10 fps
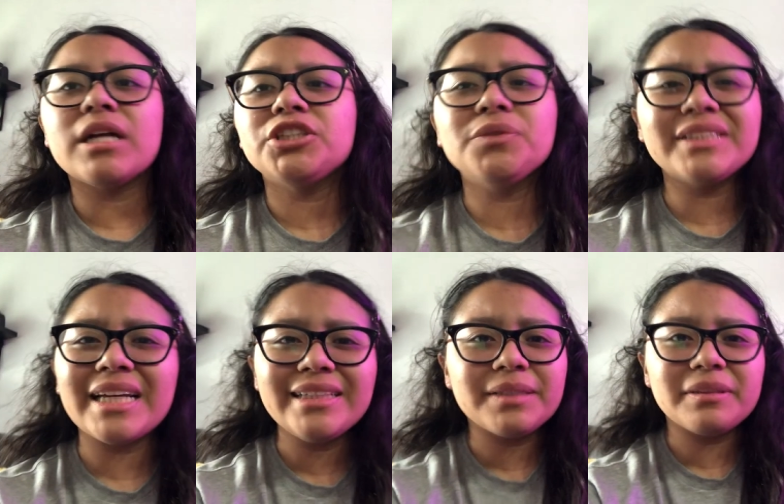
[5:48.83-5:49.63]
She was
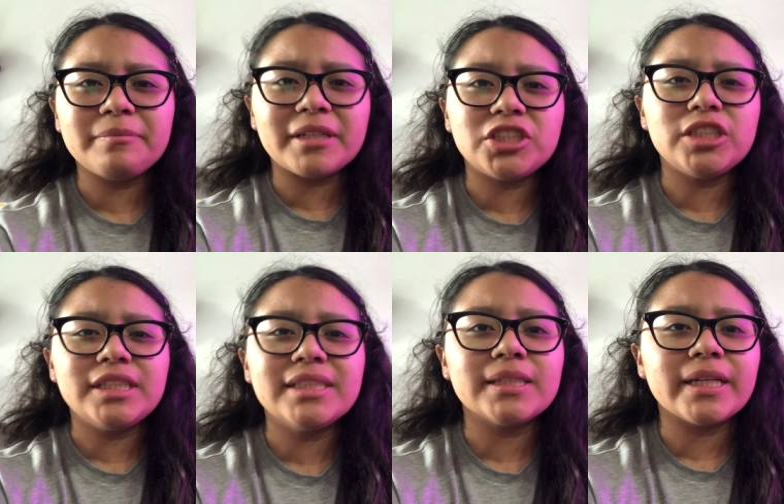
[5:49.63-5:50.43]
saying something about she
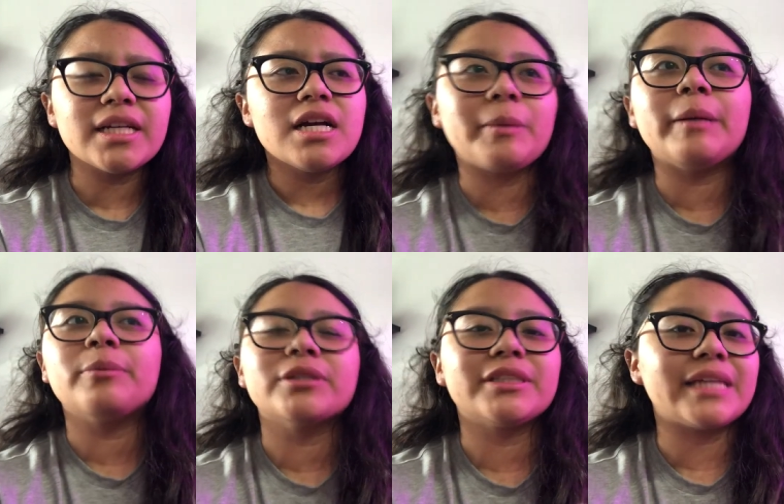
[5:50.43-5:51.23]
needs, like,
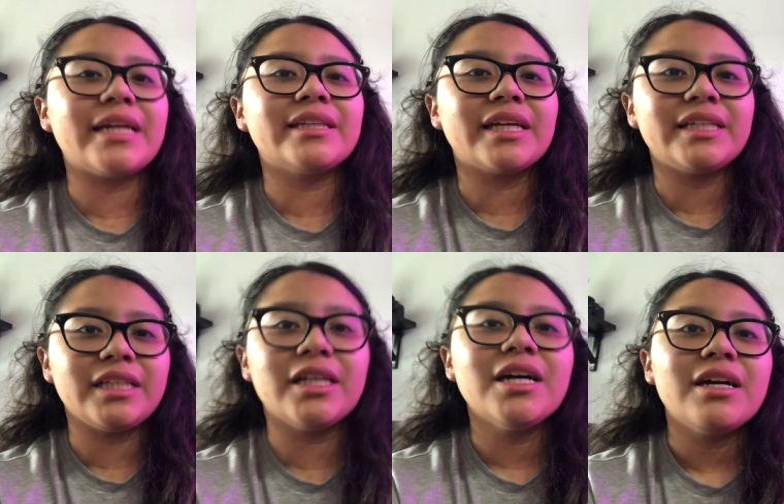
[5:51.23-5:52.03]
paper saying that
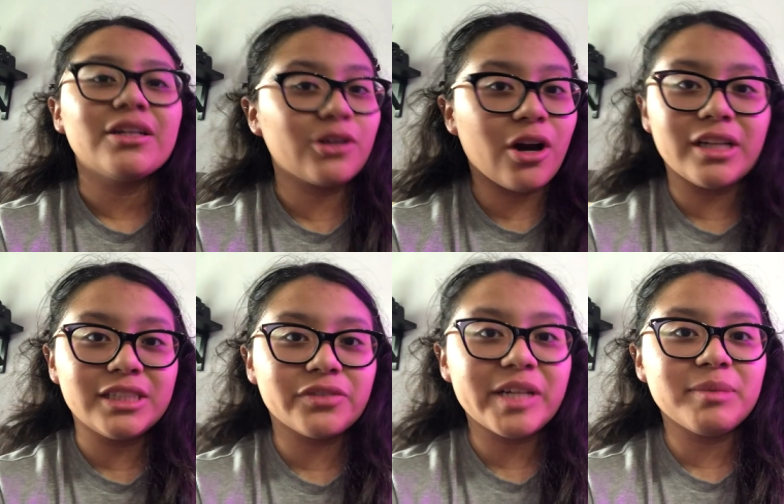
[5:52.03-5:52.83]
he got
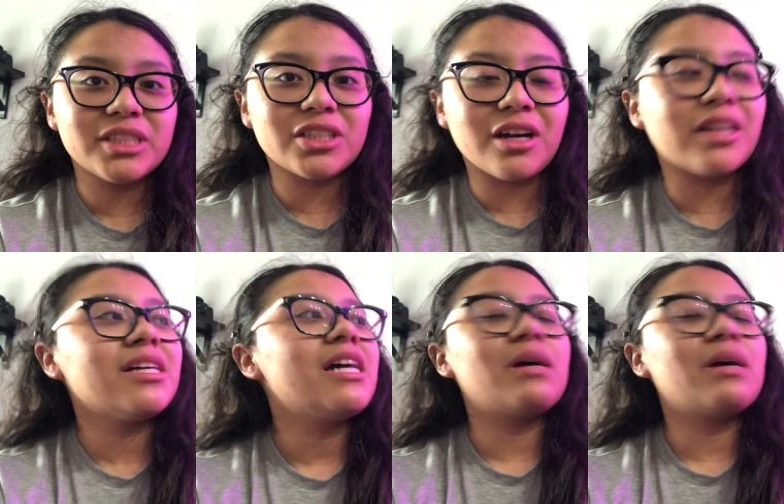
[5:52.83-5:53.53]
his rabies shot.